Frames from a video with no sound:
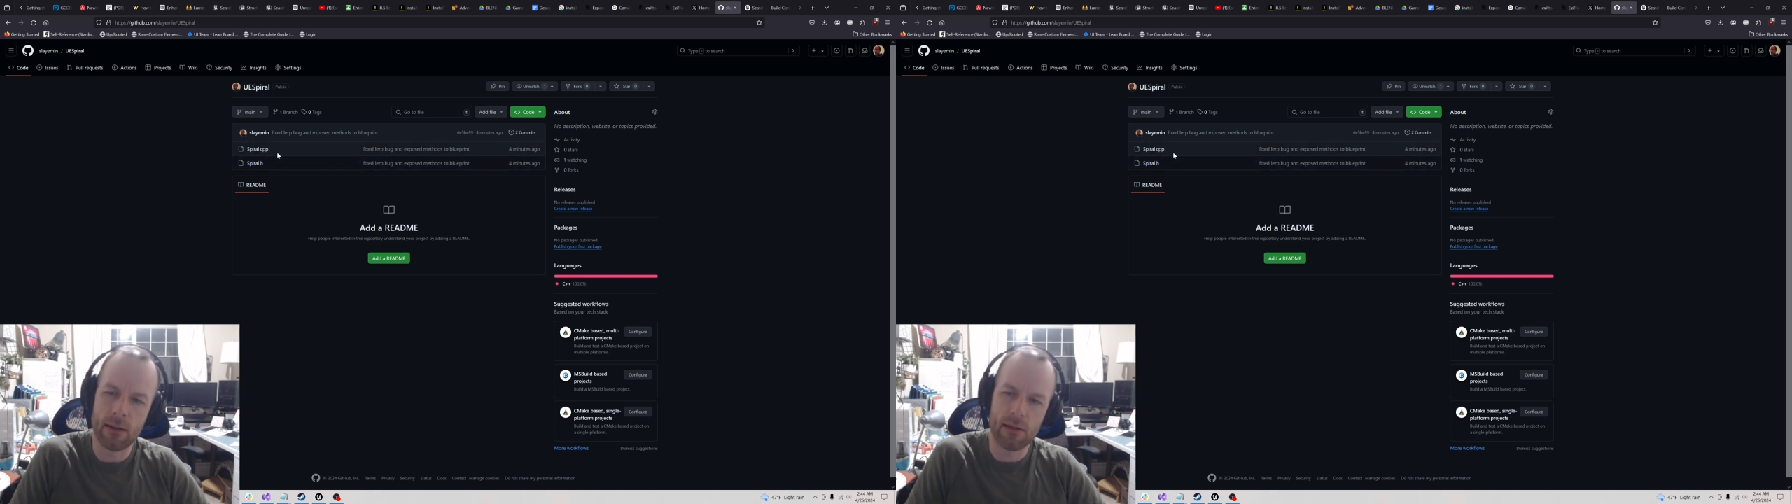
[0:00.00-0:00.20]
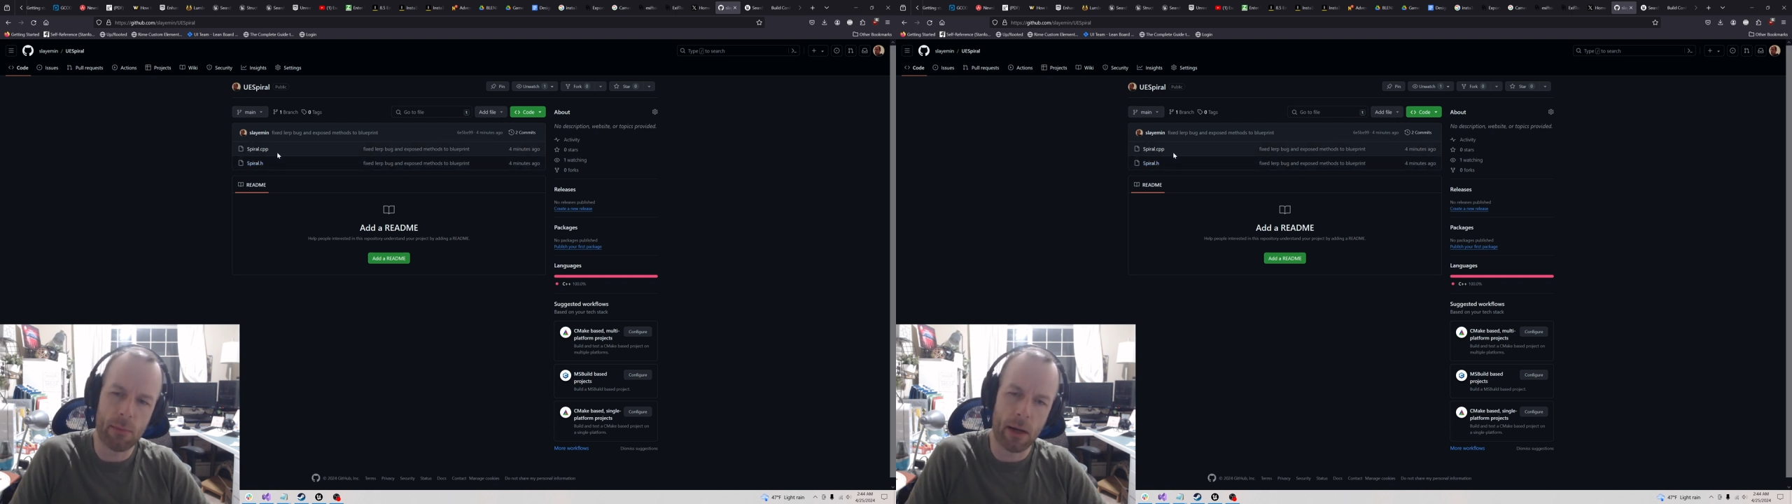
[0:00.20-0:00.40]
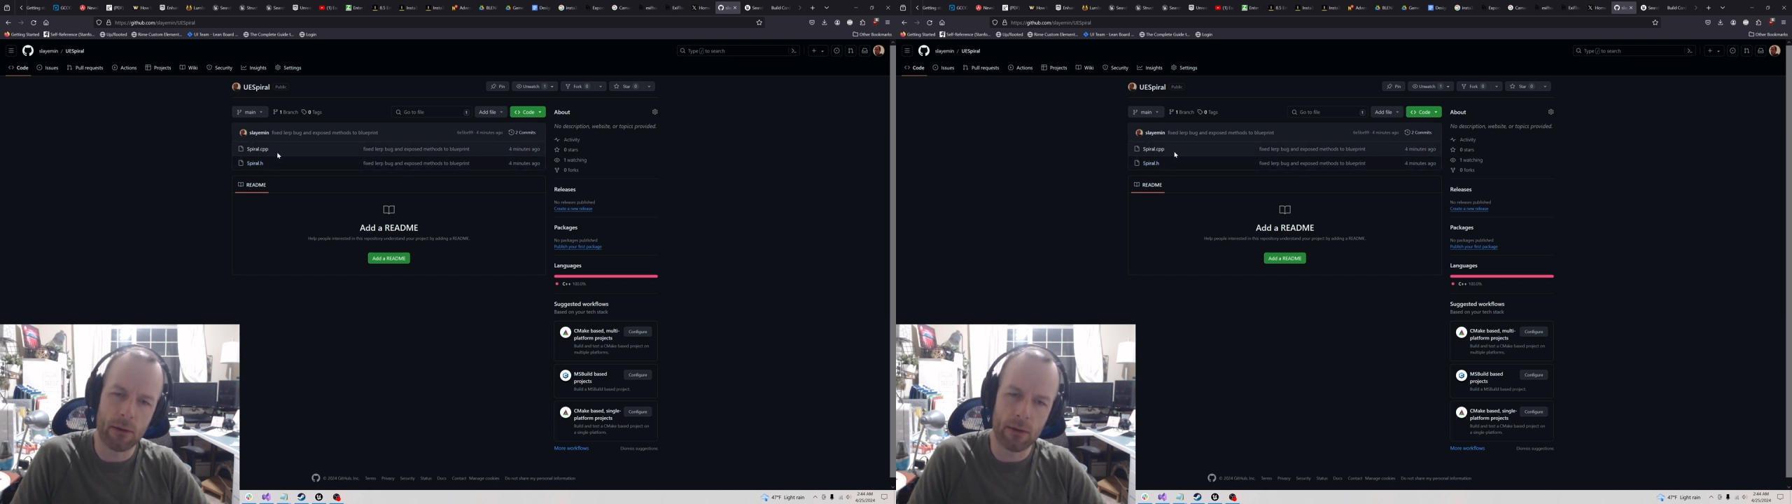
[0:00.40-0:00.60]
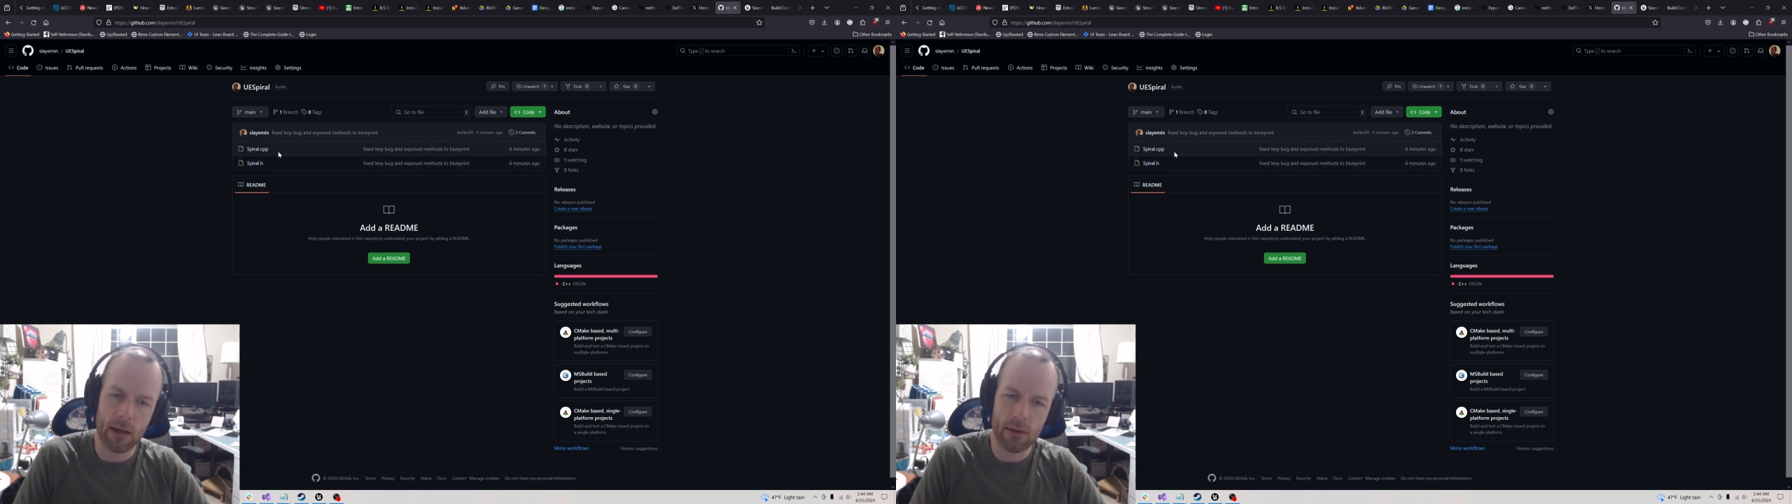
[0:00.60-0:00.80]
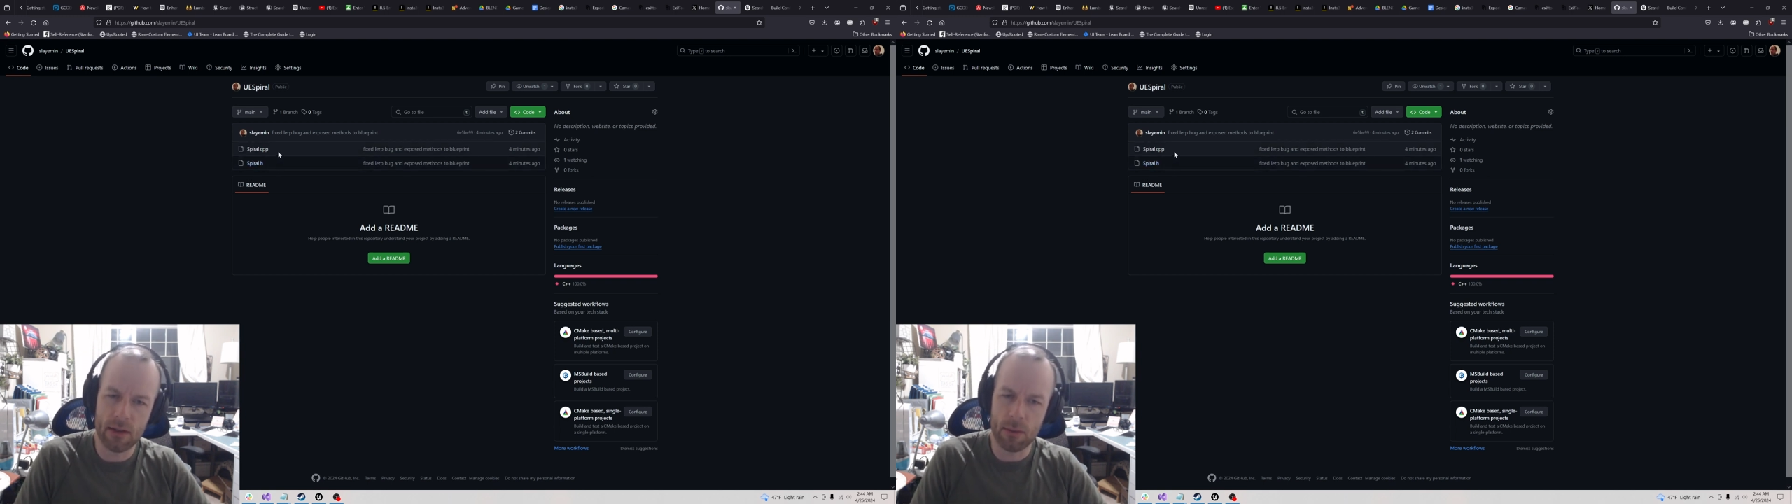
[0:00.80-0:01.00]

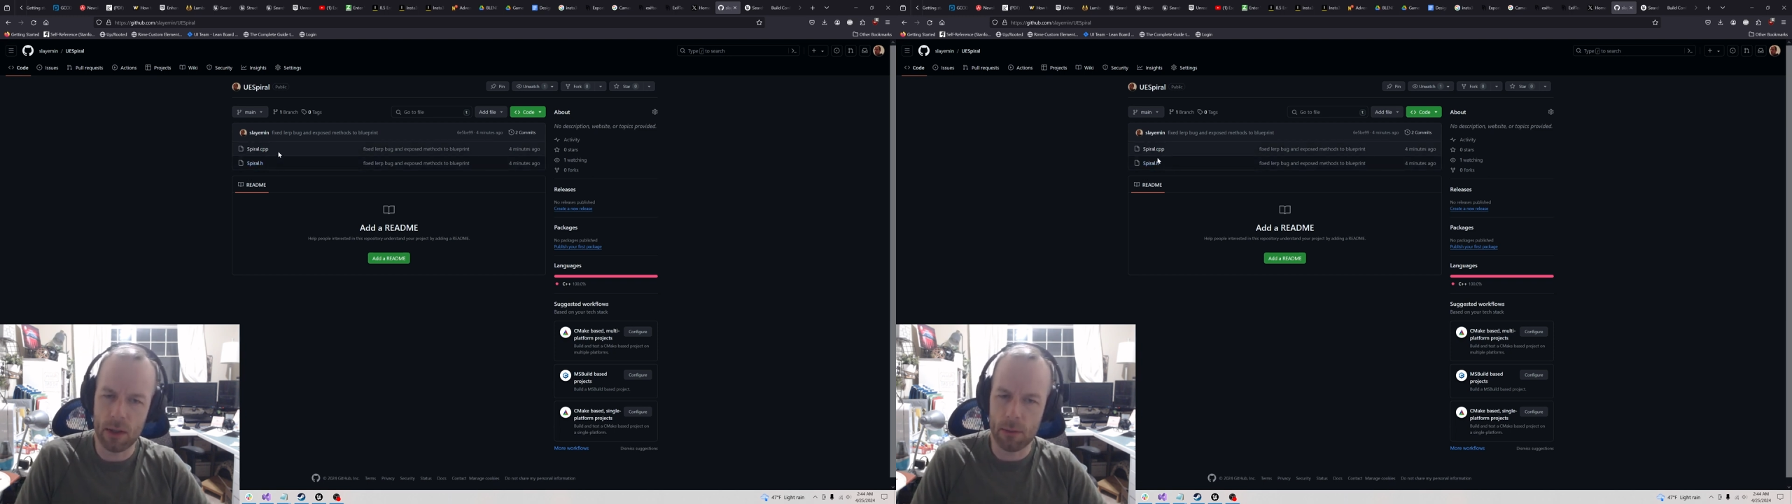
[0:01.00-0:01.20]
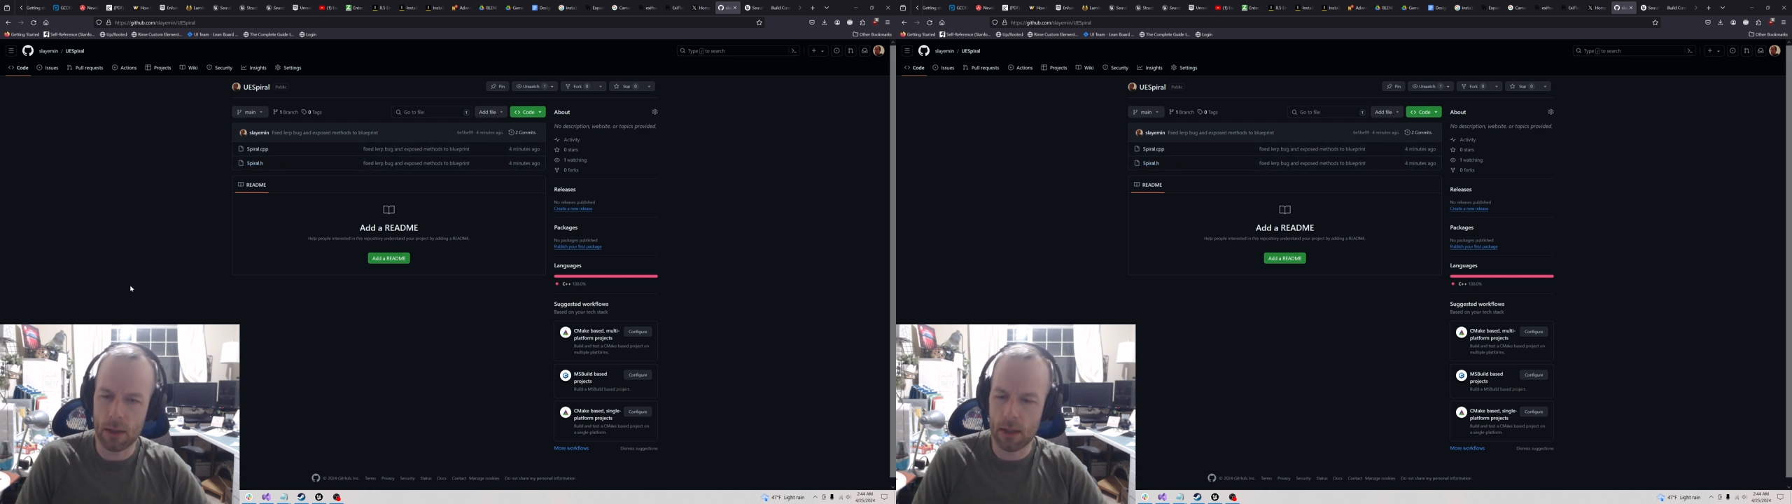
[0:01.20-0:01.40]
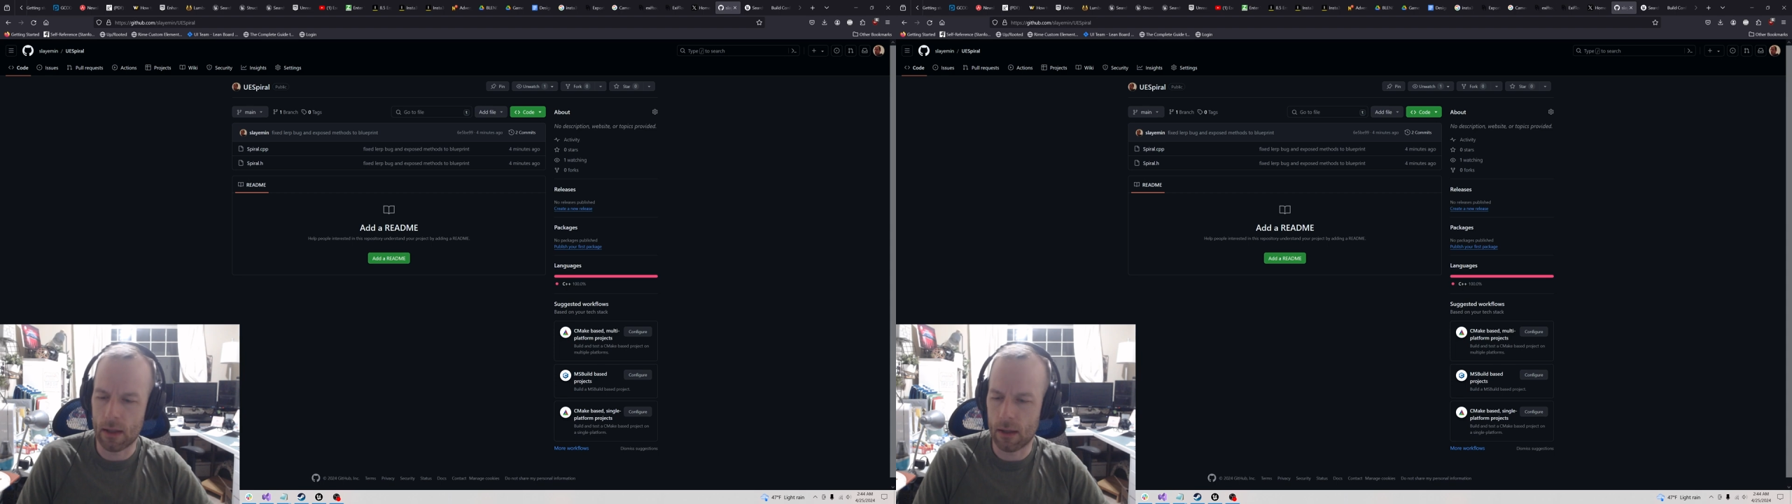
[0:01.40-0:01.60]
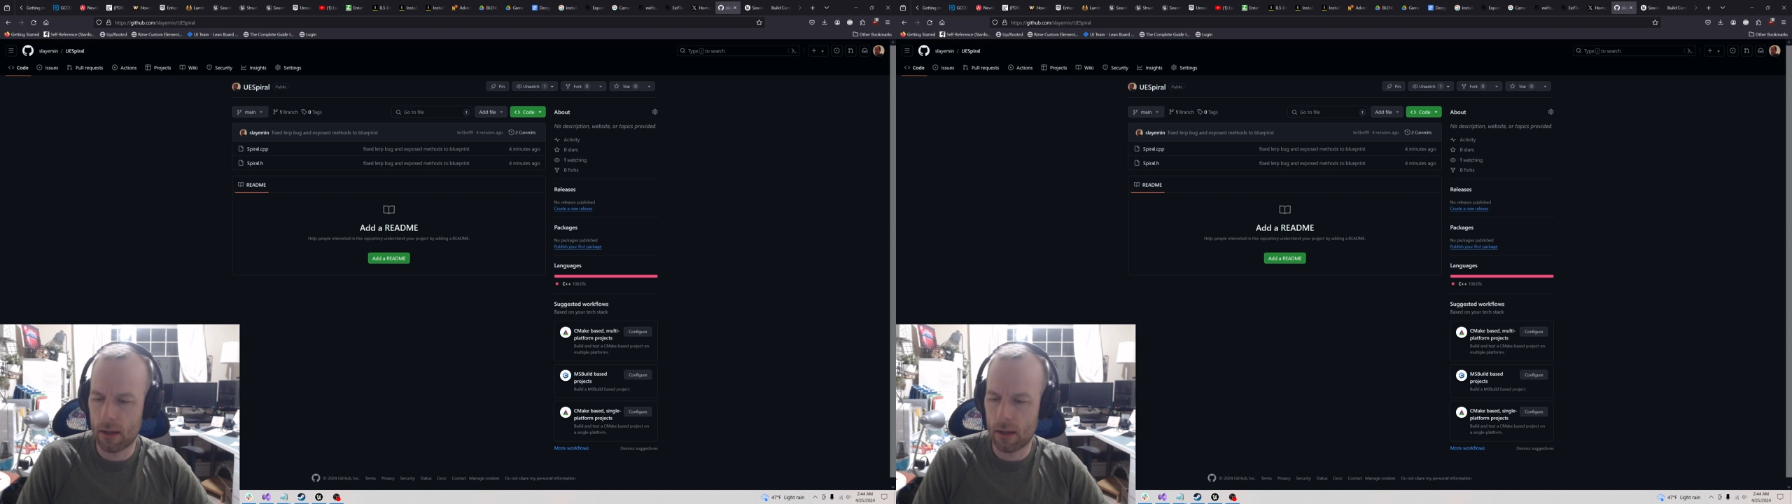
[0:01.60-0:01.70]
spiral.cpp.